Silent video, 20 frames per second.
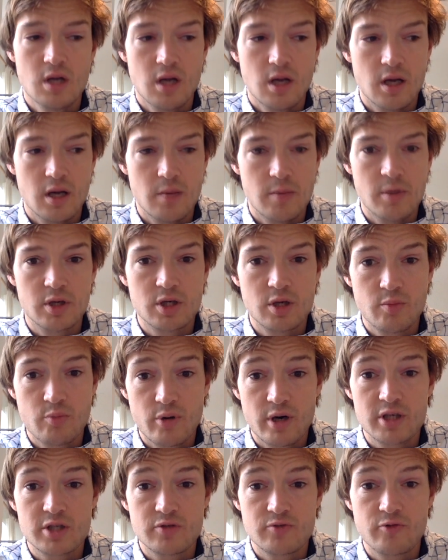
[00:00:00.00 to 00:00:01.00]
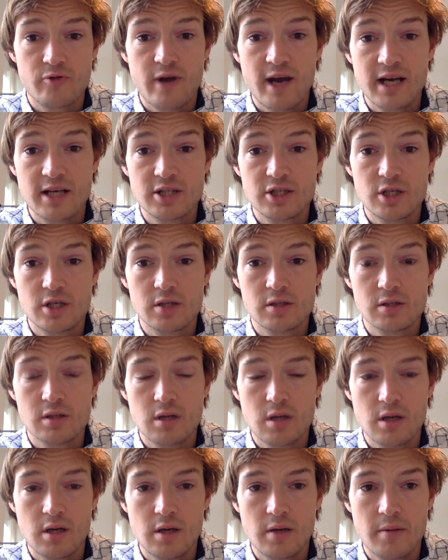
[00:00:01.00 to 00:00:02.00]
a compression fracture
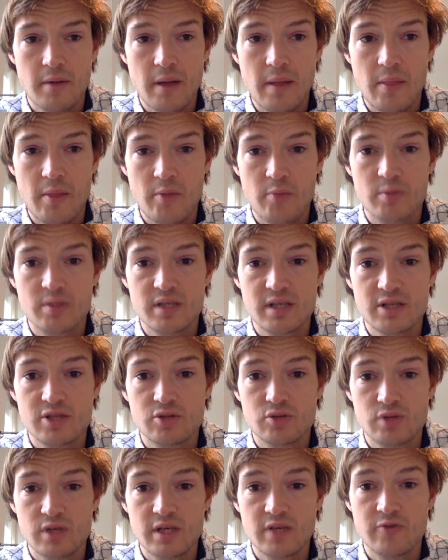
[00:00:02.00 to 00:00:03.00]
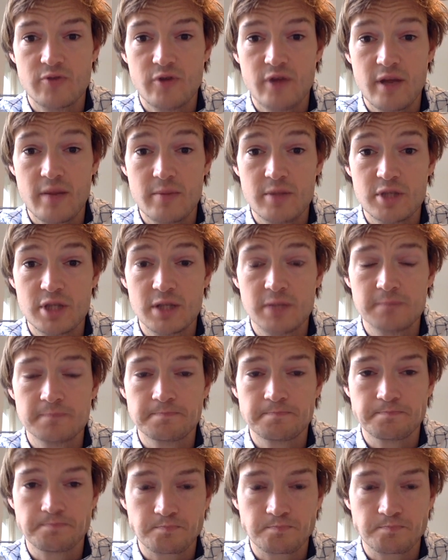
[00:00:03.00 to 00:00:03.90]
and the potential need for imaging.